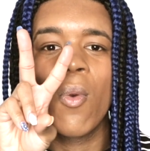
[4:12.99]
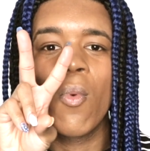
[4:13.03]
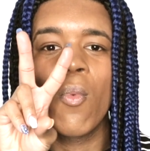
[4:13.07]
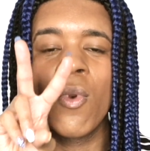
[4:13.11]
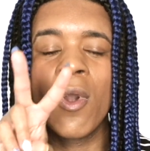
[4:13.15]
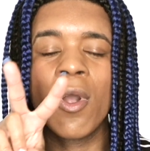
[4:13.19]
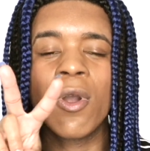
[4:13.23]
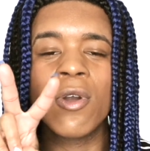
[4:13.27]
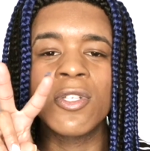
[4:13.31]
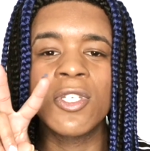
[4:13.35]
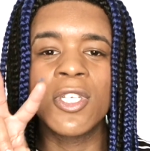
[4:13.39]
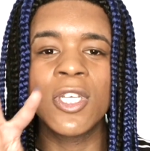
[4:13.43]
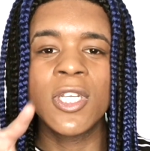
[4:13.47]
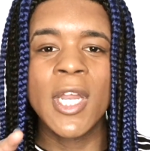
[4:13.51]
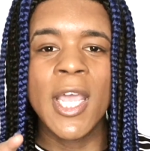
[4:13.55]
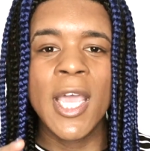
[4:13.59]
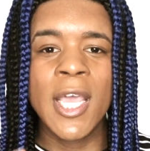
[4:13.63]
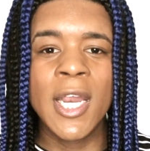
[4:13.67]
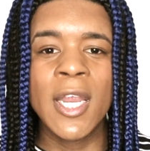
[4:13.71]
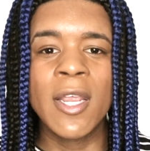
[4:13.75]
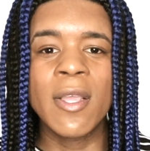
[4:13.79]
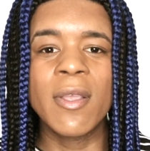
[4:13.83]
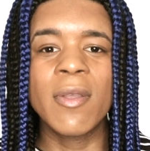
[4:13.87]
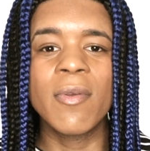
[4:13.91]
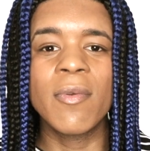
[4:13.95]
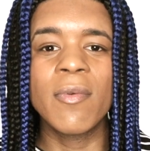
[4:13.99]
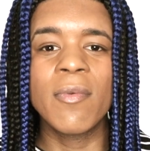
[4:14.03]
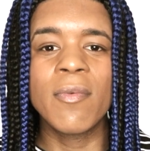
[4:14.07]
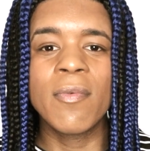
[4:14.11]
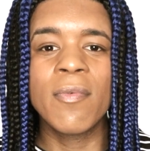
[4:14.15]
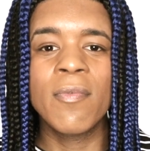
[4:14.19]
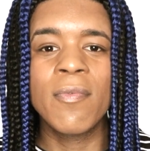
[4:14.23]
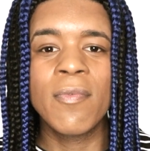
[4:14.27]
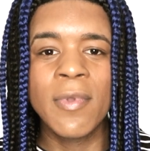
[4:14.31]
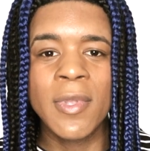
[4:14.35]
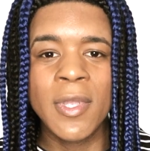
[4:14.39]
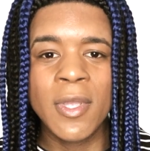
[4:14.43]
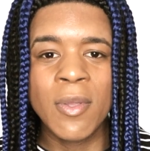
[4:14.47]
real genetic
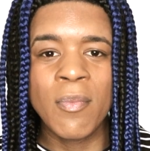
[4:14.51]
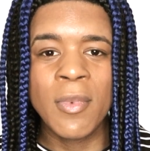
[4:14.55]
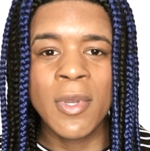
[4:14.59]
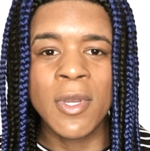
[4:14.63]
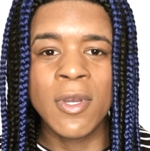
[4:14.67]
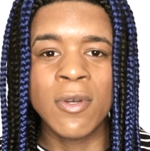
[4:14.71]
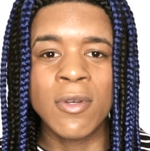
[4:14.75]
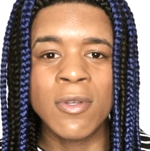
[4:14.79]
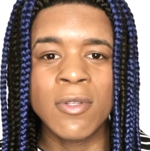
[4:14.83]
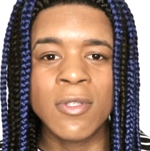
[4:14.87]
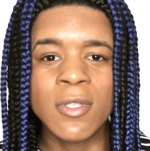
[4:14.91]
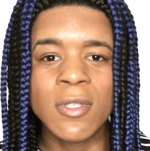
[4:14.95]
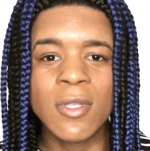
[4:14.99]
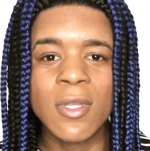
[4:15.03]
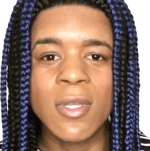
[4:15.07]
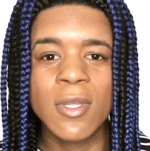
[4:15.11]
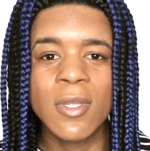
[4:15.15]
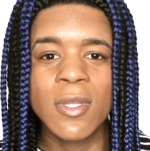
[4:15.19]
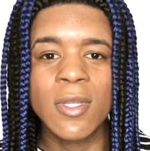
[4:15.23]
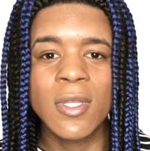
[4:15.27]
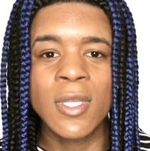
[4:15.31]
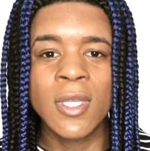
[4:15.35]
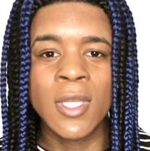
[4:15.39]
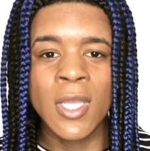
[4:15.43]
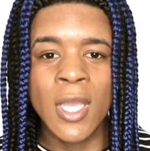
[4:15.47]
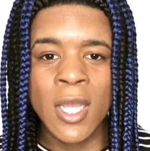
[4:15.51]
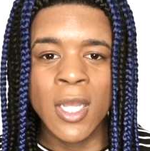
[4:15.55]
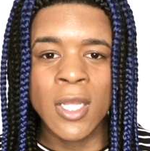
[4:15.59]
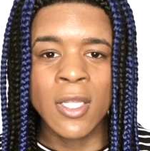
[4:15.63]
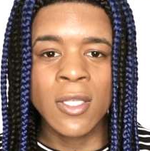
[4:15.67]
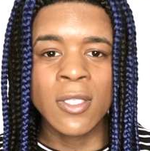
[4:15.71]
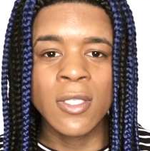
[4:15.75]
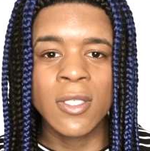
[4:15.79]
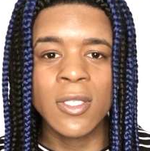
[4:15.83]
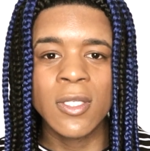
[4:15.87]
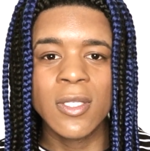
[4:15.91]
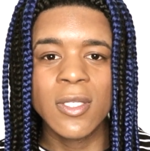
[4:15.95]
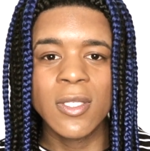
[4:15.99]
females.
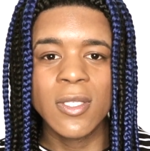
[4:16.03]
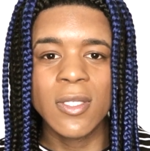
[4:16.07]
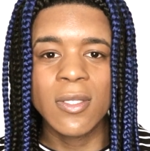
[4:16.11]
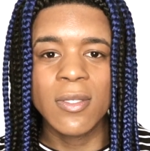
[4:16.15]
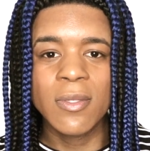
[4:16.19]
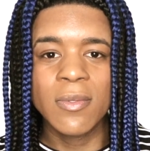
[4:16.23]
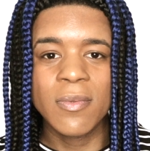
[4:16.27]
Yes.